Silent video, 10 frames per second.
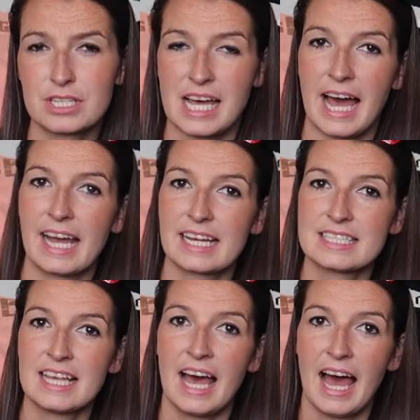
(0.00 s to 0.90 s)

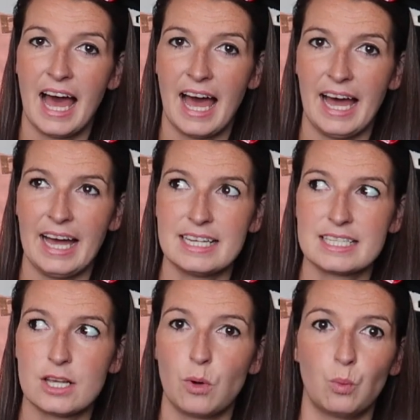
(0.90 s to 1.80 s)
tax
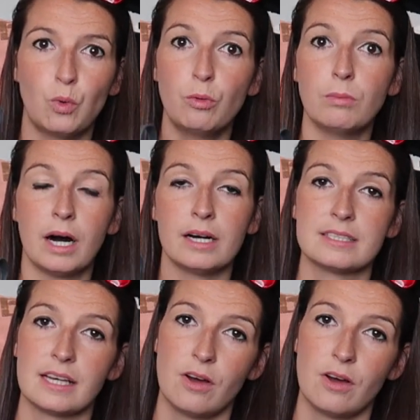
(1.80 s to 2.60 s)
at Walmart.